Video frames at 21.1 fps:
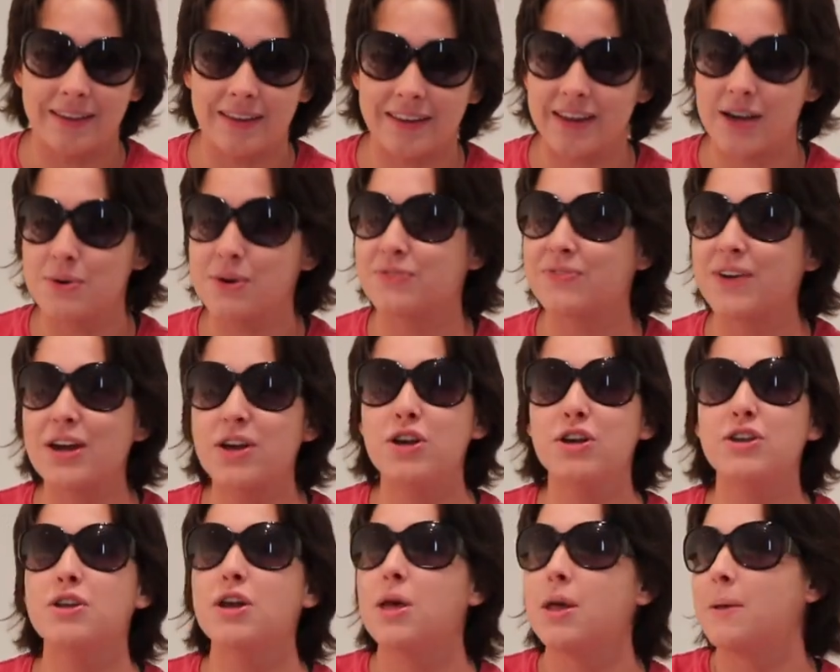You know, if I
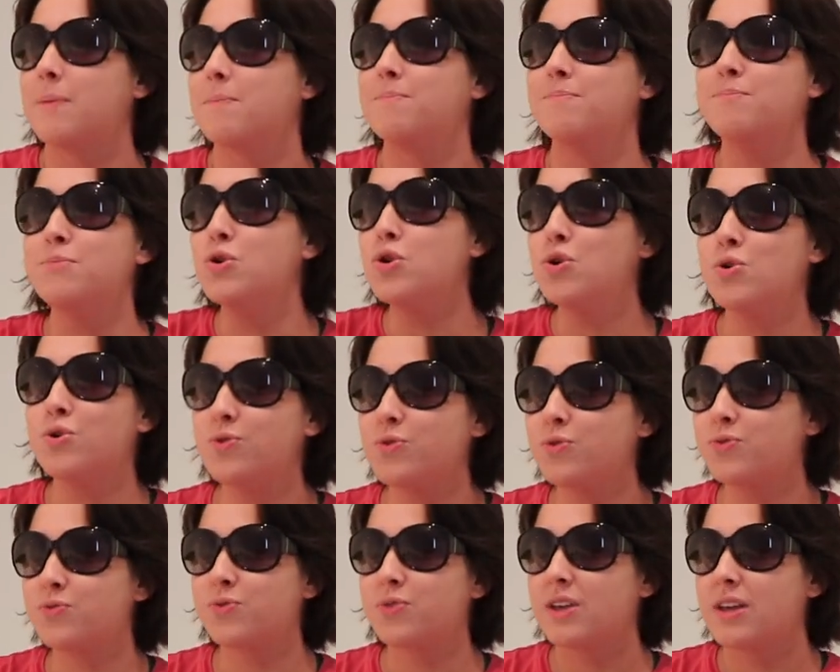could
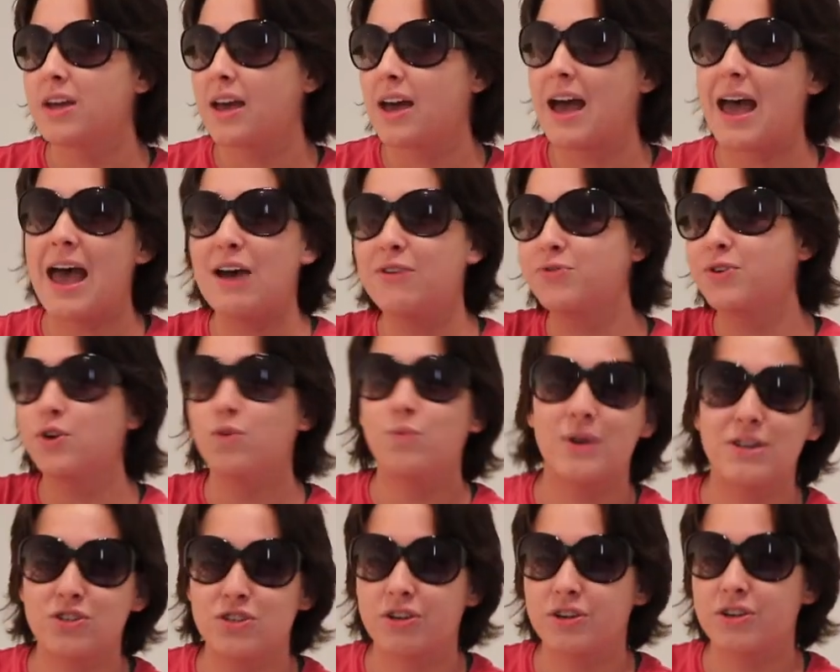move every
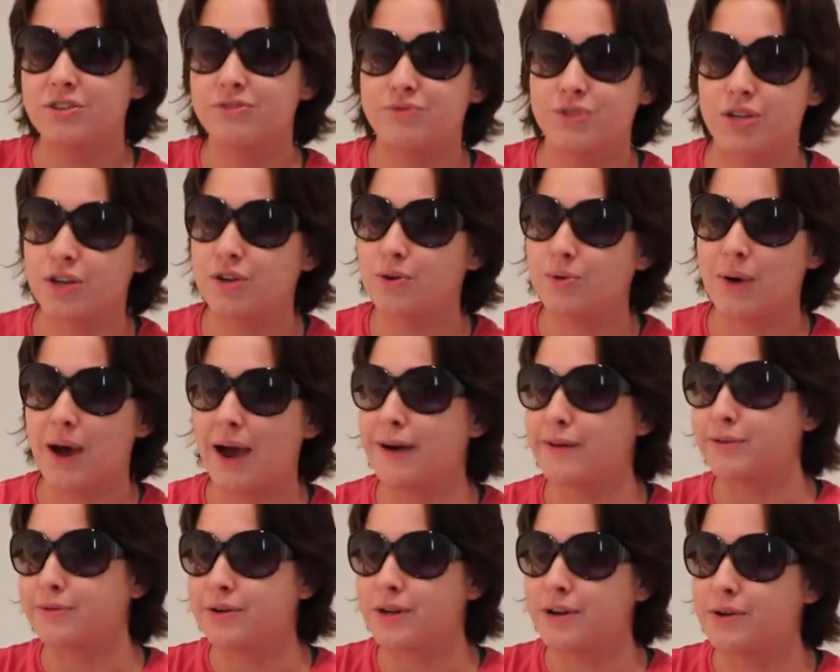winter to,
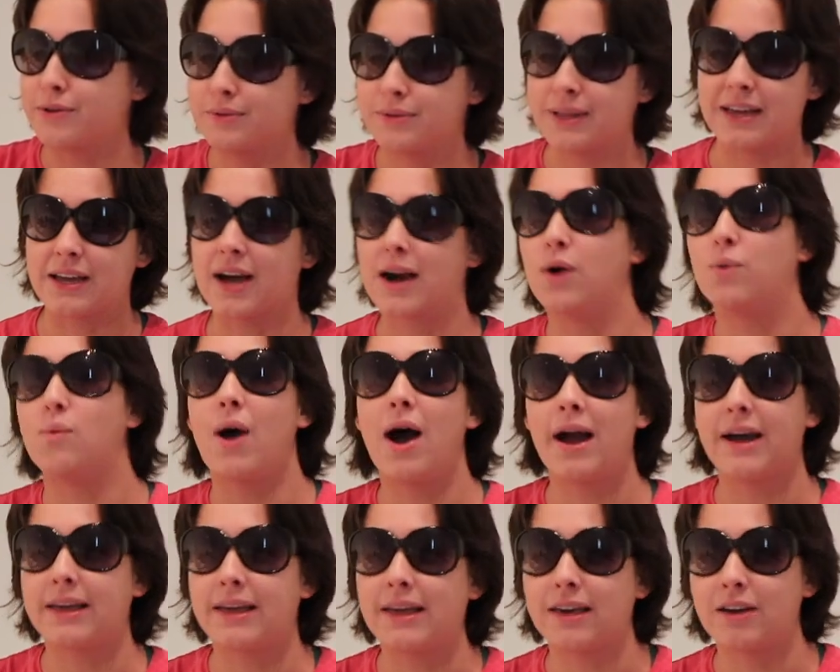I don't know, like
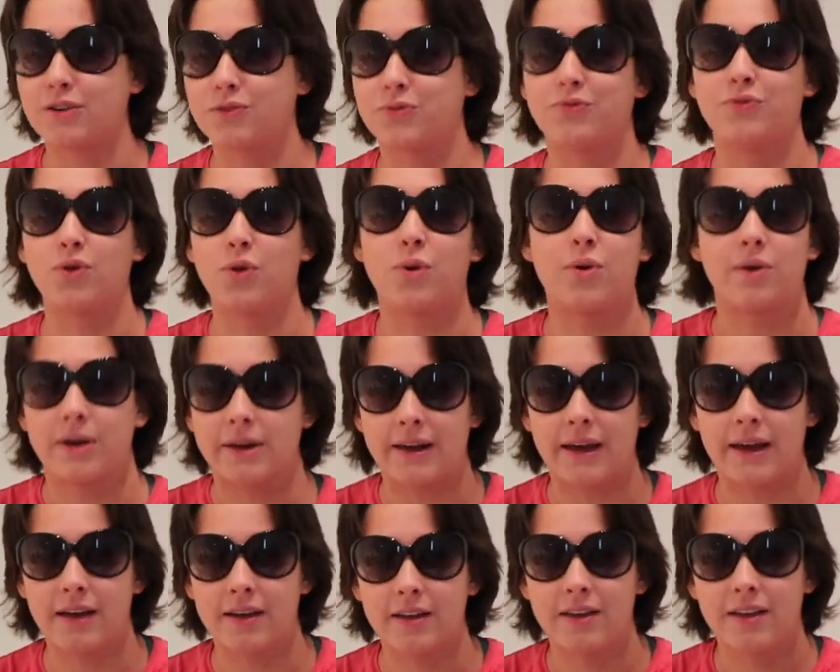Hawaii or
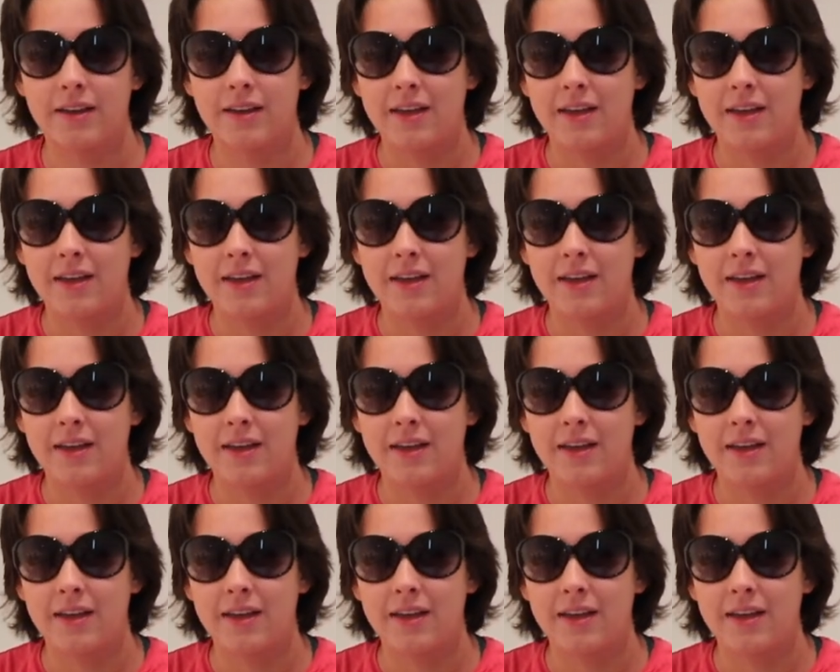Florida,